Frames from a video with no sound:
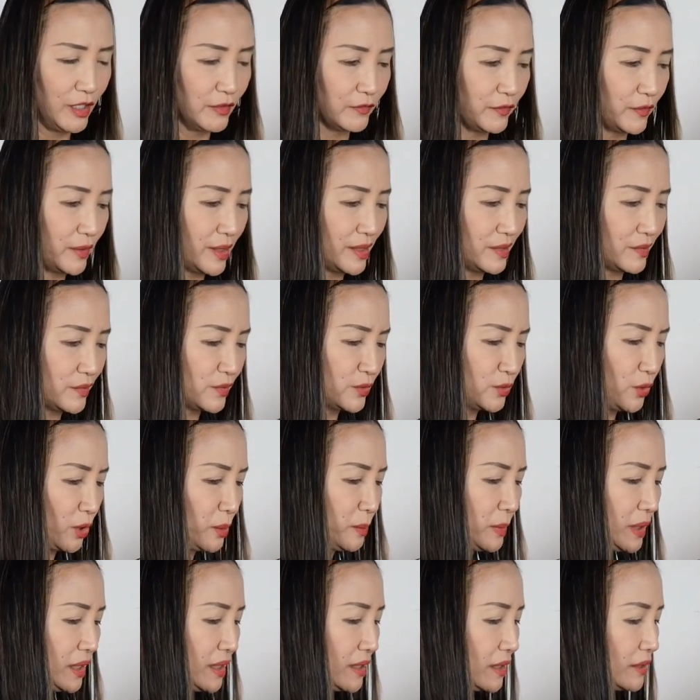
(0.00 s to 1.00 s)
For this,
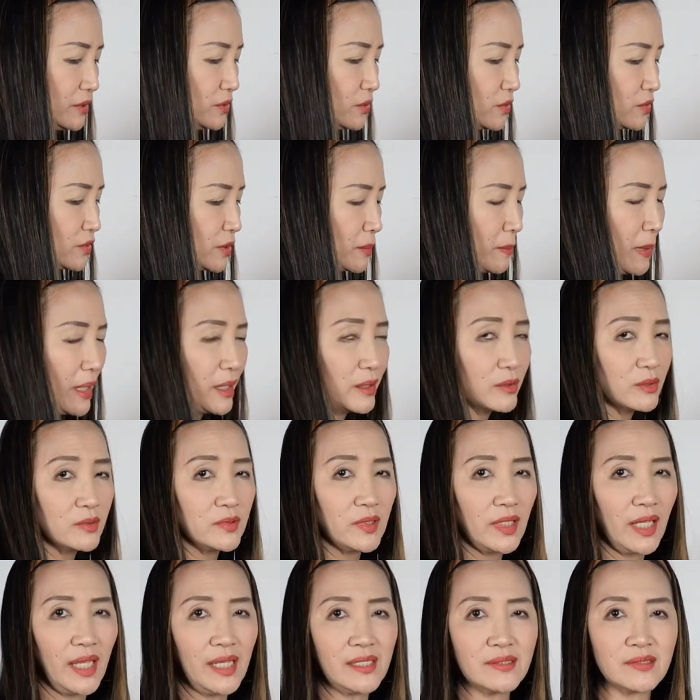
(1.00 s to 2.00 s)
normally I use
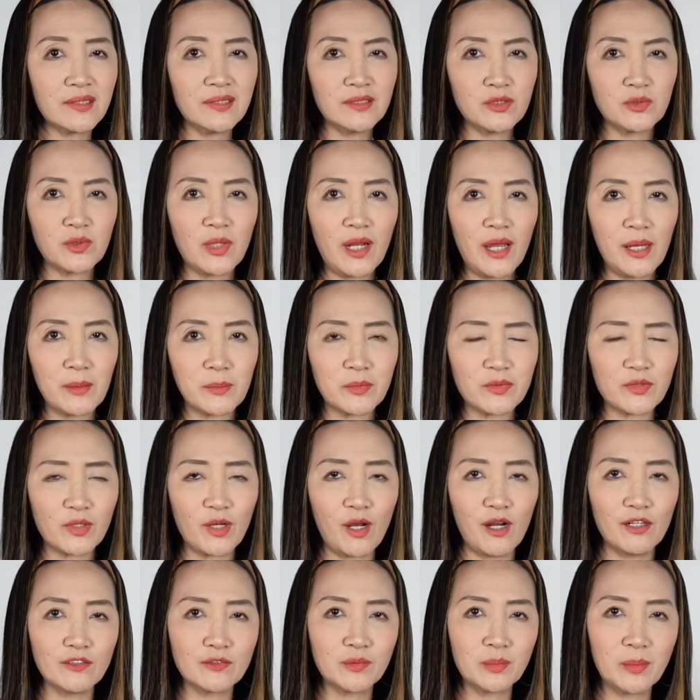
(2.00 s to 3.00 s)
about 18 grams
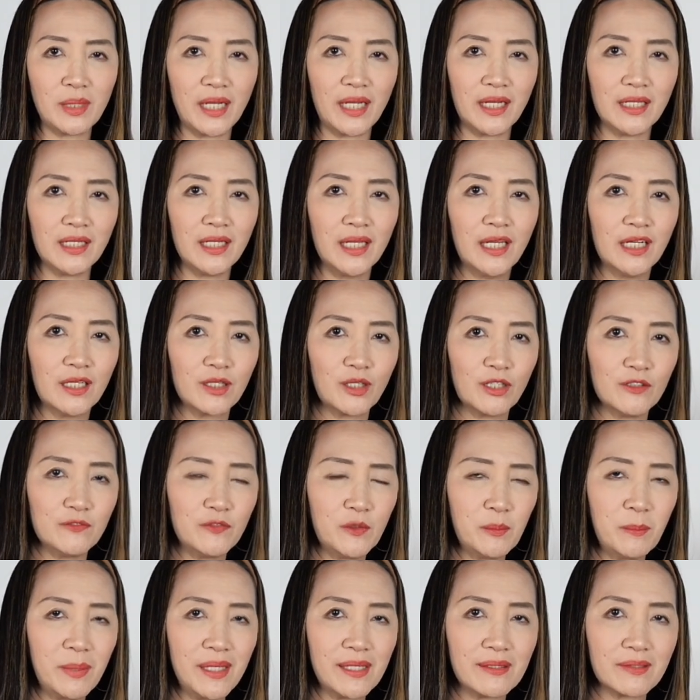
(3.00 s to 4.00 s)
of my
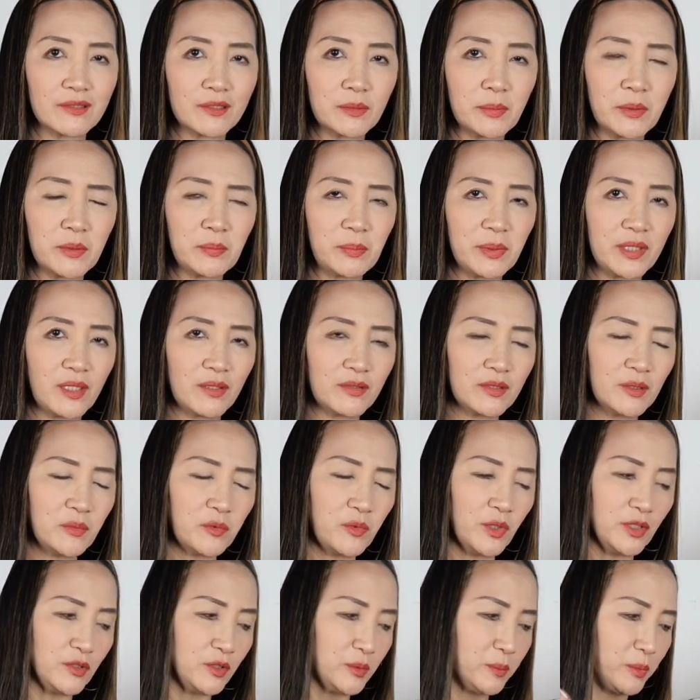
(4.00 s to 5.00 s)
coffee beans, but because I'm
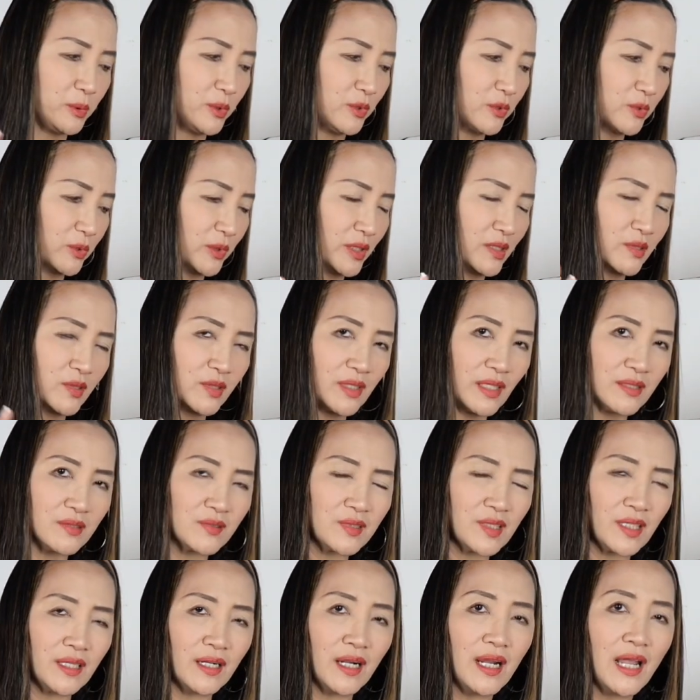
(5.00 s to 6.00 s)
going to pull 3
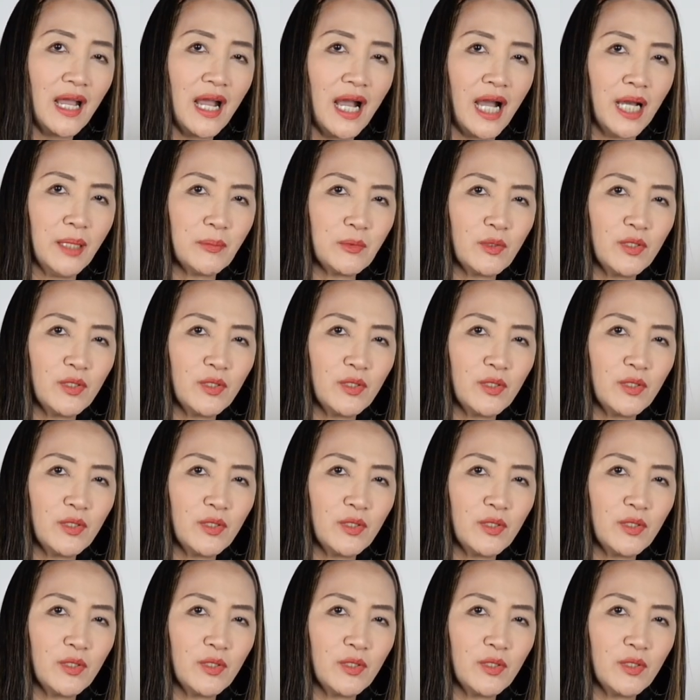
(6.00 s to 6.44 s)
shots here, I'm